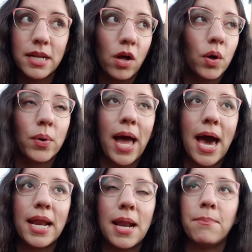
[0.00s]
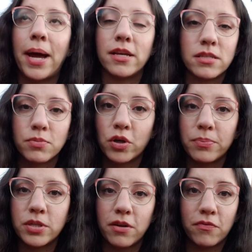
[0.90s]
then I'll go ahead and buy a
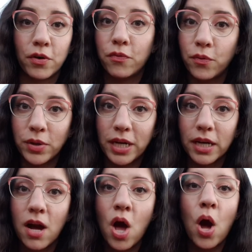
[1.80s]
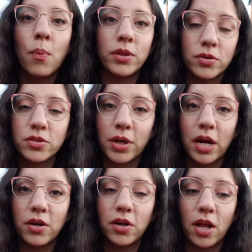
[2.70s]
subscription for a full year with those
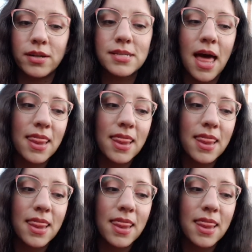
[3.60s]
$300.